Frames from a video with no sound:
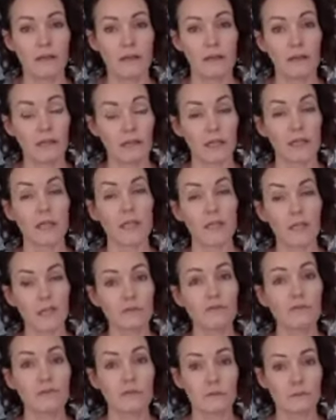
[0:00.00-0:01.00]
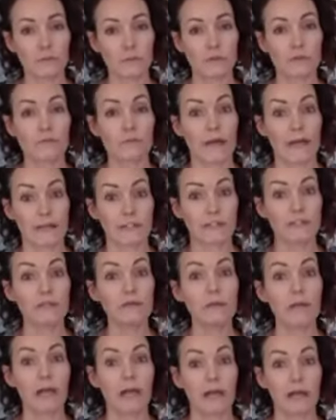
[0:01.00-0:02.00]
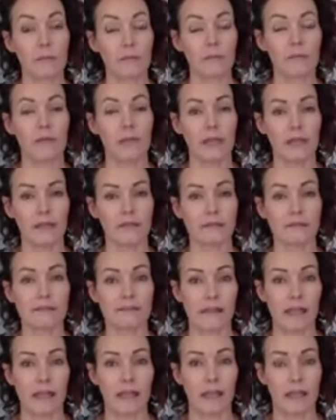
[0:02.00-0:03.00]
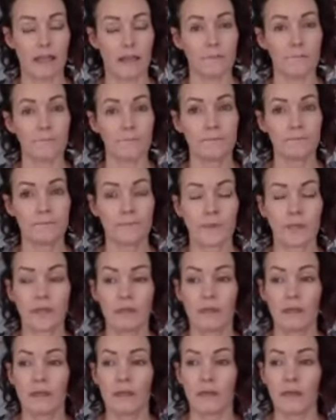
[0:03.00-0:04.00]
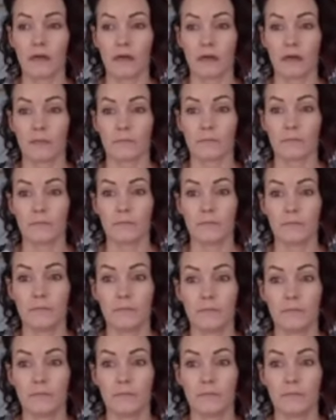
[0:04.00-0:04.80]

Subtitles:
Then I can use those words back to them and say, um,